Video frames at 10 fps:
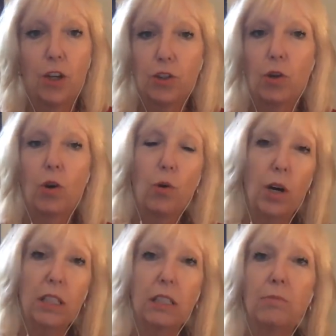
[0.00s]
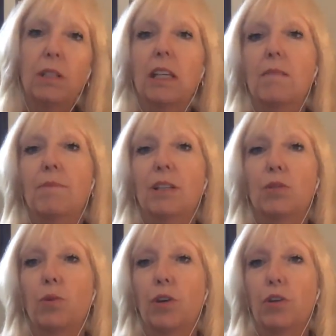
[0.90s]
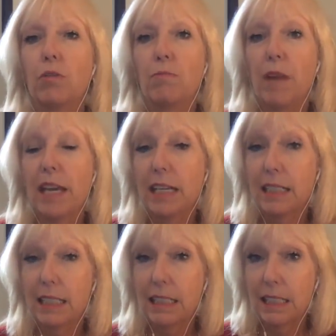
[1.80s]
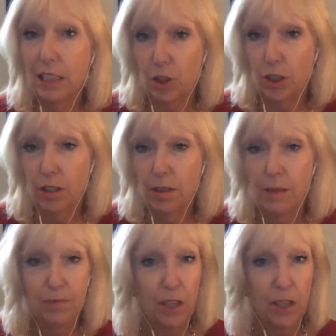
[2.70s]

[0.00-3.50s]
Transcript: So, quantum leap is where you make a decision.